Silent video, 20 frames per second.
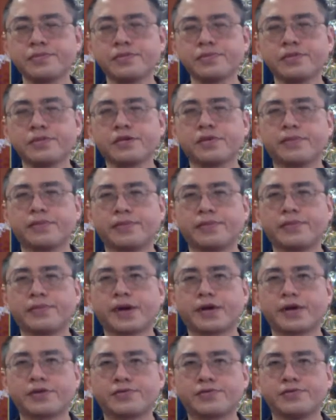Coming
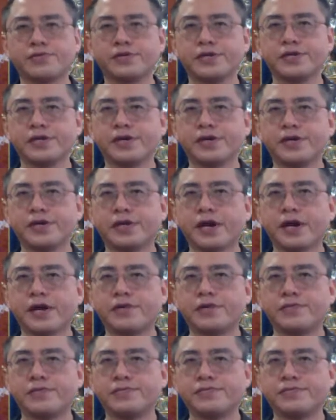back to here and
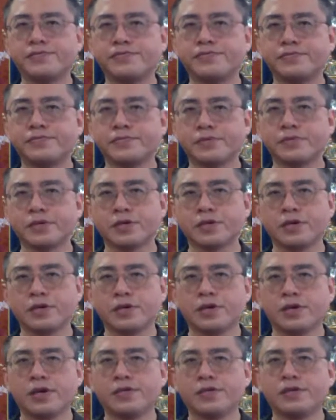now,
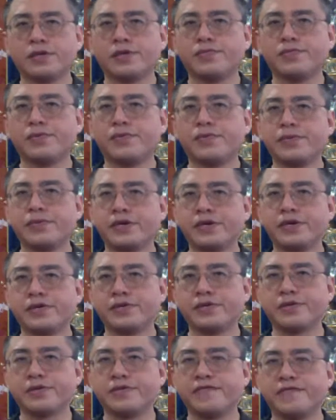and then
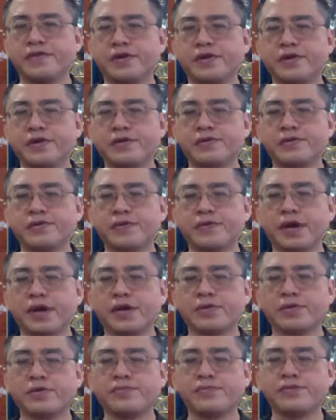repeat the verse of
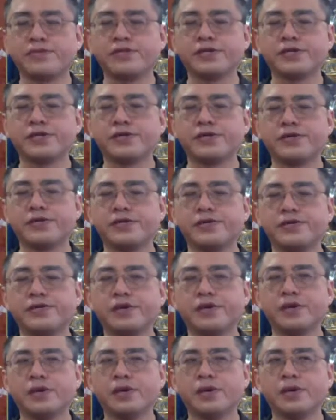equanimity.
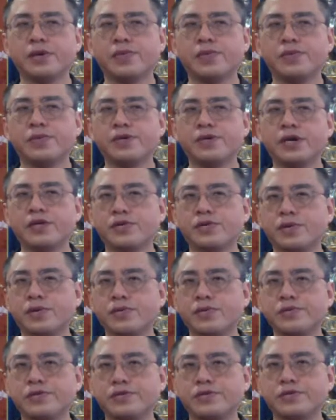We are the
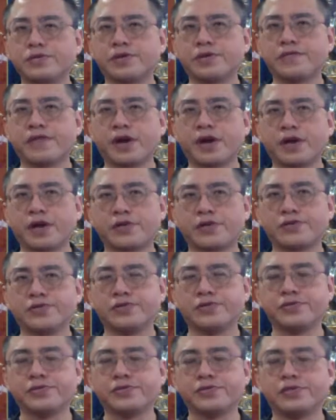owners of our
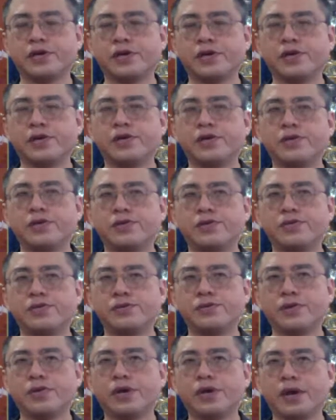actions.
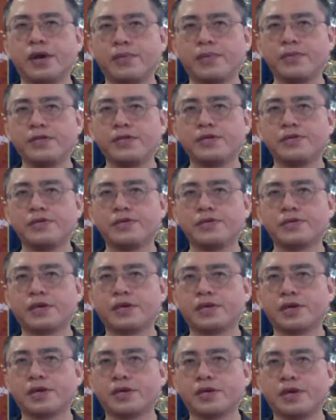Your happiness
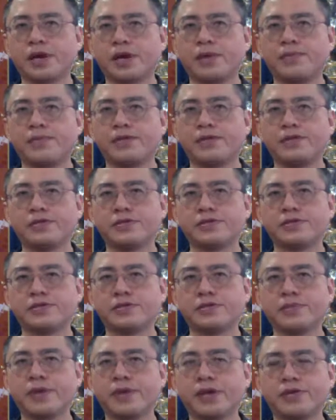and unhappiness
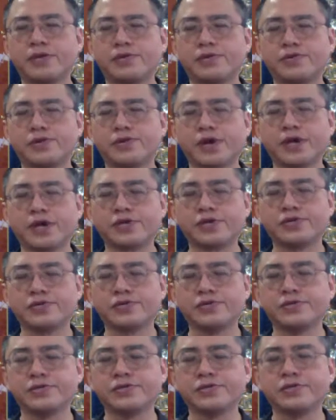depend on your
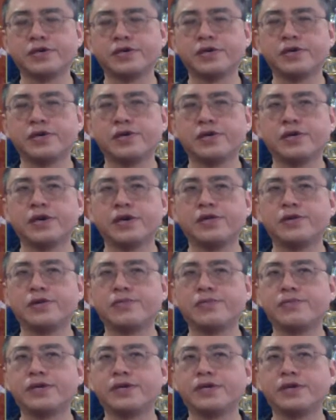actions, and
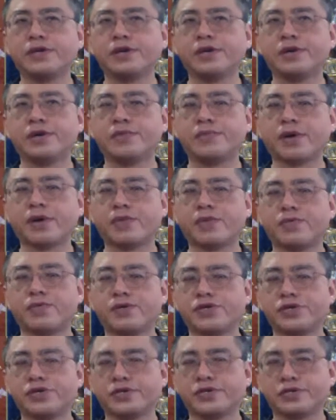not merely on my
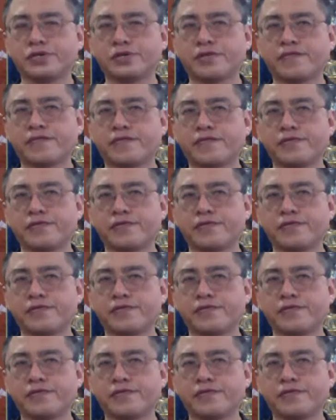wishes for